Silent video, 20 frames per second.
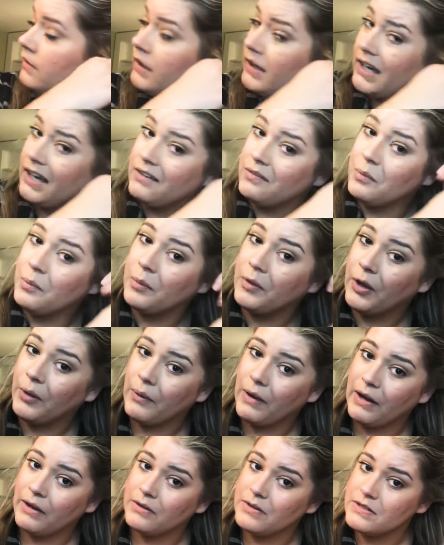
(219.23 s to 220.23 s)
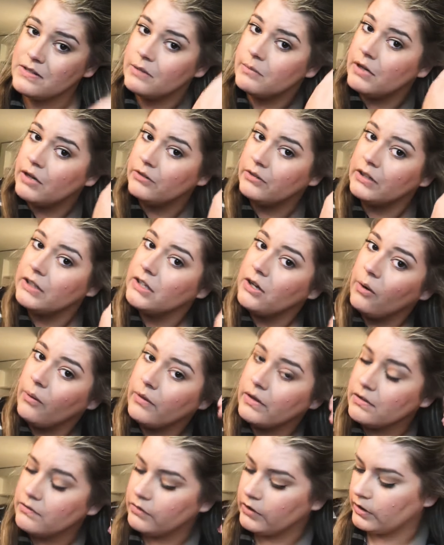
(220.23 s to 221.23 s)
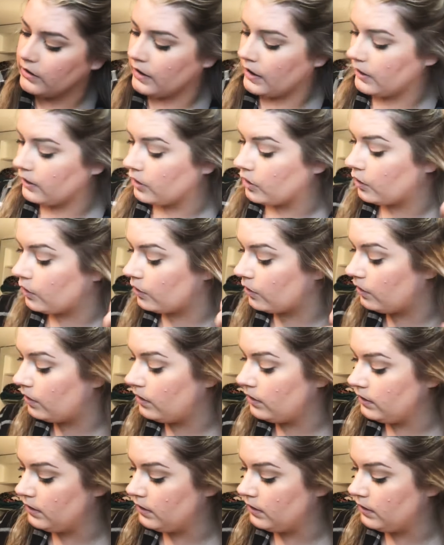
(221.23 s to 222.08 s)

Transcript: like I have a blowout, so I'm not really going for a lot of curl.